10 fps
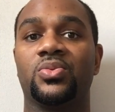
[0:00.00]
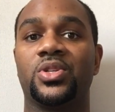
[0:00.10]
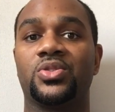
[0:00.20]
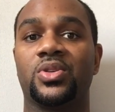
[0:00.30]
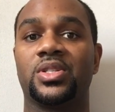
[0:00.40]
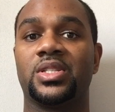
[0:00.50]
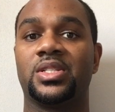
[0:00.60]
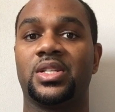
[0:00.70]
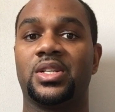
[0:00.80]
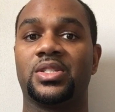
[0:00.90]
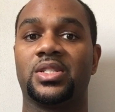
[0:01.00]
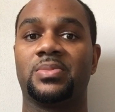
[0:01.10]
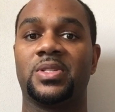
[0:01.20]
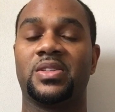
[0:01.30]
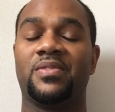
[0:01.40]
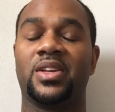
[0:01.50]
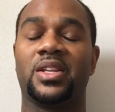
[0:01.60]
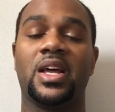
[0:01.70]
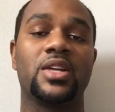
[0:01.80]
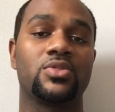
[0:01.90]
resources in a specific
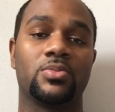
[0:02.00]
class.